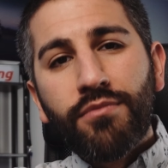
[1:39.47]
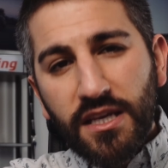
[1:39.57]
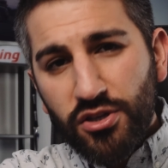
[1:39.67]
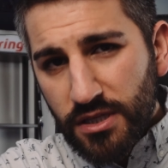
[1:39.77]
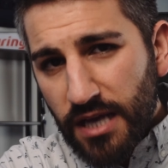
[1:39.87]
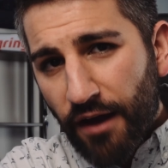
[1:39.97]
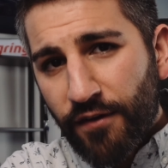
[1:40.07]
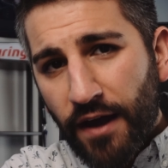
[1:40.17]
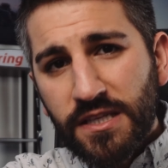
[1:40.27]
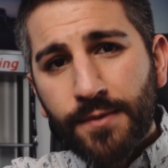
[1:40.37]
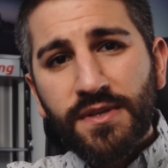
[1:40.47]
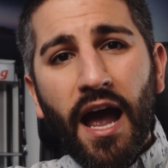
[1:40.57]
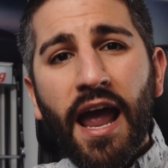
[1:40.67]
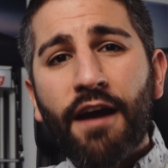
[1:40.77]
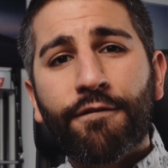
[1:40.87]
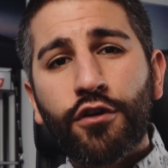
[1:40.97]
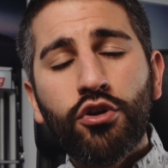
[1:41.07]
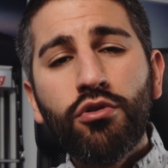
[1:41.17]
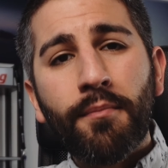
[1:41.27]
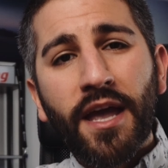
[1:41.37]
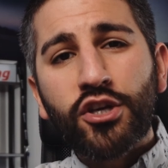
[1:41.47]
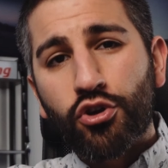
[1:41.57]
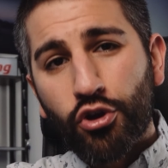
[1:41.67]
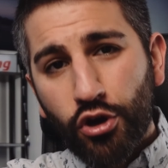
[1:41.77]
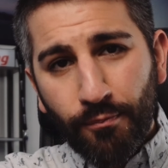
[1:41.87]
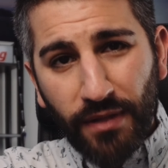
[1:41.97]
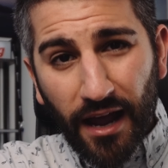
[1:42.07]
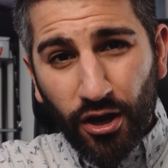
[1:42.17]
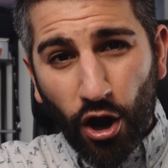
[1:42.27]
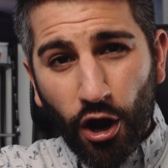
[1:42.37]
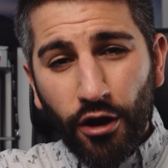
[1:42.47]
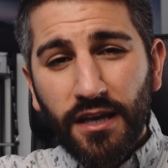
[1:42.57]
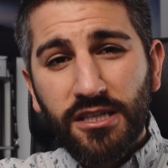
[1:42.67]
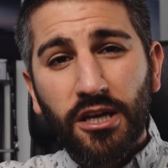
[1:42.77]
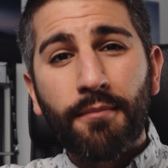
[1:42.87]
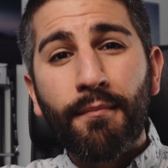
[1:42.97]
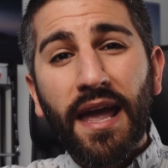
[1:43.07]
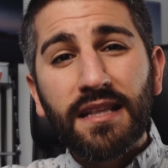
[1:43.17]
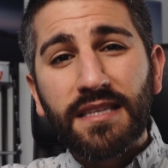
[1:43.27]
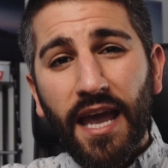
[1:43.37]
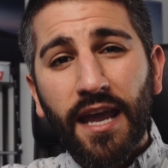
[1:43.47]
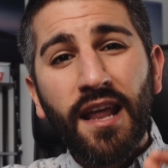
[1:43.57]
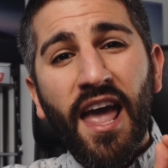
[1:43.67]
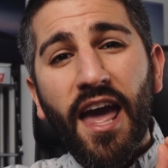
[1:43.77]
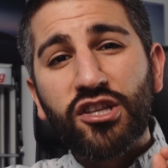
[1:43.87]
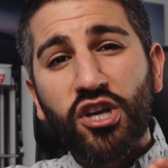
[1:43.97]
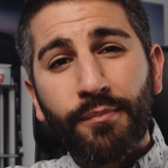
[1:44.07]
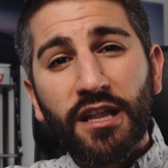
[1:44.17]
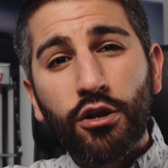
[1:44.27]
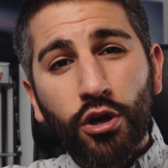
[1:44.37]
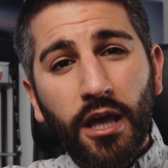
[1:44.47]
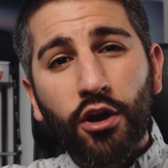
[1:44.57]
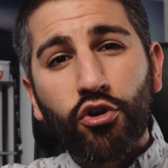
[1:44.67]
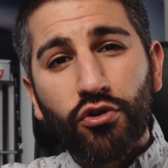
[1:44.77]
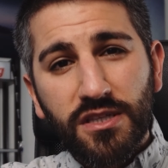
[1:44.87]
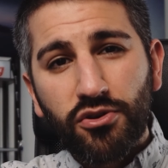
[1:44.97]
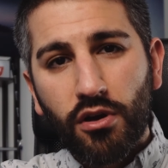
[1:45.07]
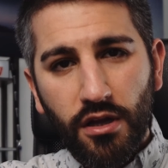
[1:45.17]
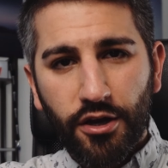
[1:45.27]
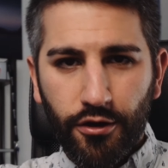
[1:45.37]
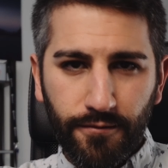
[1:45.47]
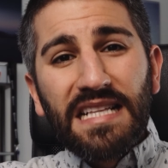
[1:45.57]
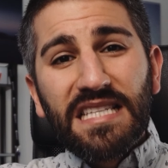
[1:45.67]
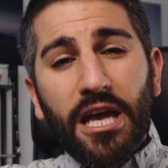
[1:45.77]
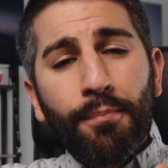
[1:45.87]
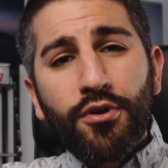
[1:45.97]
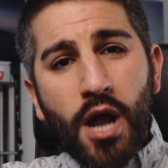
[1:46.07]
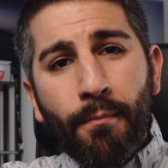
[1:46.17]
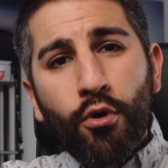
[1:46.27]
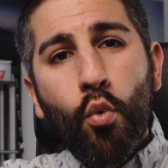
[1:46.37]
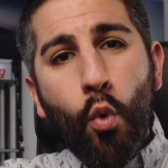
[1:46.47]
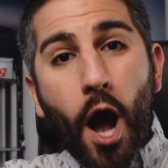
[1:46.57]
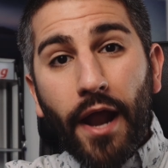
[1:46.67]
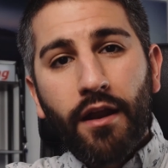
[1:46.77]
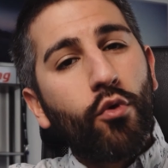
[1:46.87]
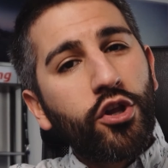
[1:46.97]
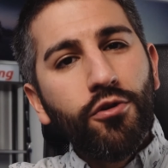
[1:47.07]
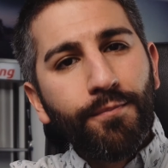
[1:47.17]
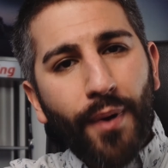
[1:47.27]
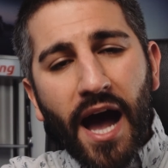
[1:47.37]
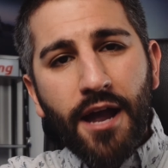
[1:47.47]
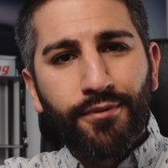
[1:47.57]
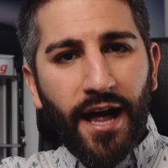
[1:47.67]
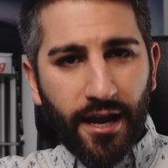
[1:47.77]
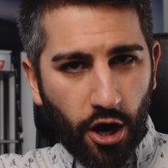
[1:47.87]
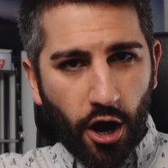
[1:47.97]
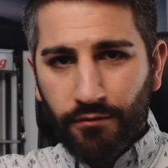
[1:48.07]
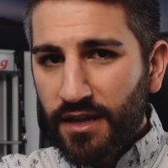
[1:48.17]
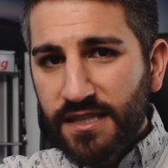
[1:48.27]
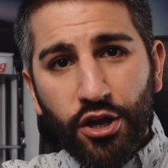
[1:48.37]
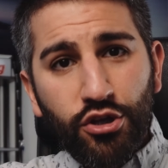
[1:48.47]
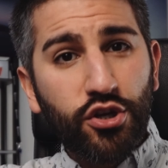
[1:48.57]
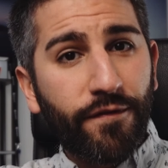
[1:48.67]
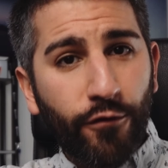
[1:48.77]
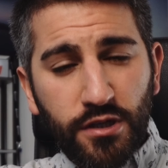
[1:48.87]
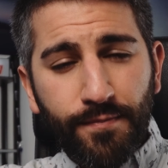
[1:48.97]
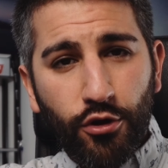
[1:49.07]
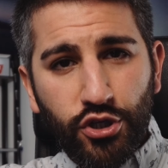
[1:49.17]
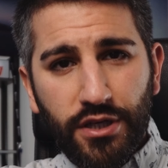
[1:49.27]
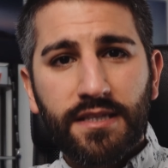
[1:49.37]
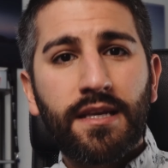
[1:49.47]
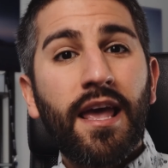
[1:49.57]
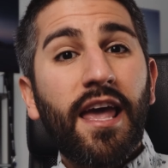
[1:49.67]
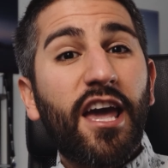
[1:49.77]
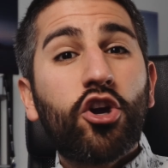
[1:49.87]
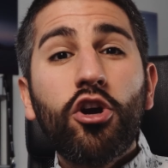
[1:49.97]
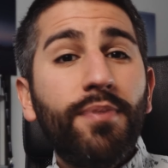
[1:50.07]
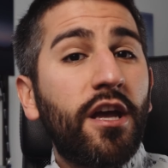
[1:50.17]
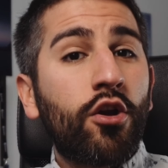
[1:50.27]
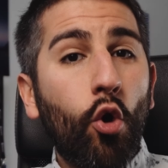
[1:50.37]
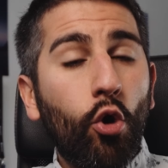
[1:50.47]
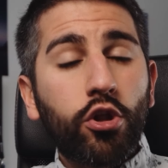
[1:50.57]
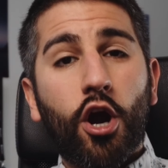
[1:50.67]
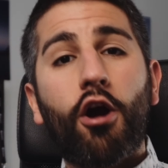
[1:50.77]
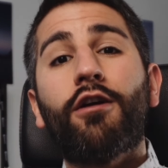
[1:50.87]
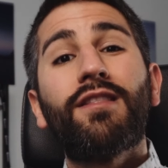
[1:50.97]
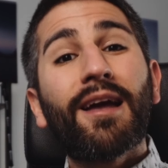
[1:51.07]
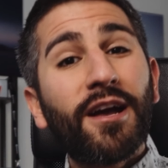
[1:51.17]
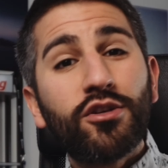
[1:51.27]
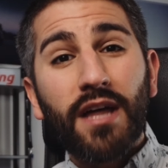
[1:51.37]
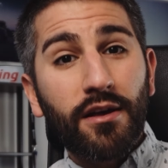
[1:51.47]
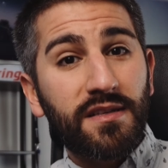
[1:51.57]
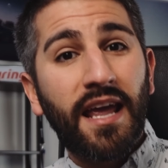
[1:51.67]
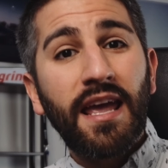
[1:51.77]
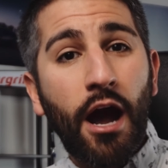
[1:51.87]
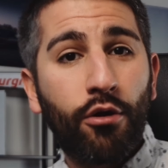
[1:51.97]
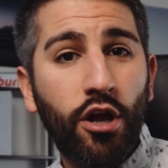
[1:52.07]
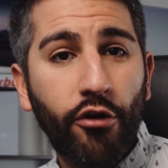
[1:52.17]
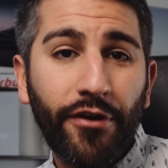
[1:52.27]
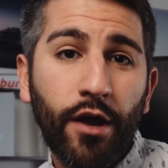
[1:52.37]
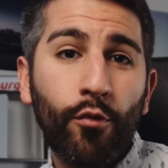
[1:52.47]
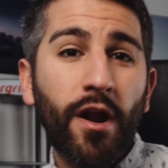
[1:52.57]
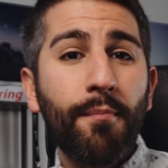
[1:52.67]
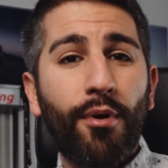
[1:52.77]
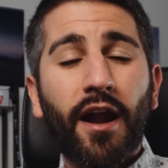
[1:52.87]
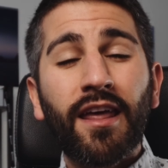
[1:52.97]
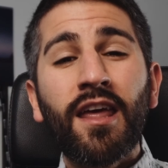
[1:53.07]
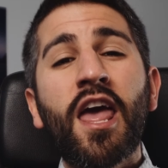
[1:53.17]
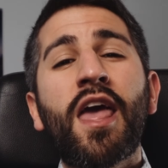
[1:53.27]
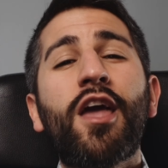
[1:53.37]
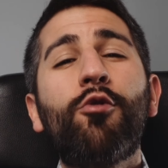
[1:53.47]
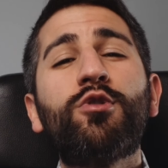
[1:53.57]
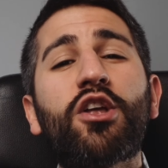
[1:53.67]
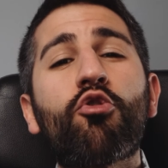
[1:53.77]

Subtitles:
these are the top 5 tips I have for you to make sure your black car is gonna maintain and it's gonna be looking crystal clear. Tip number 1, when you buy a black car, let's say it's your first purchase, it could be an old car, like my 2008 Audi R8. When I bought it, it was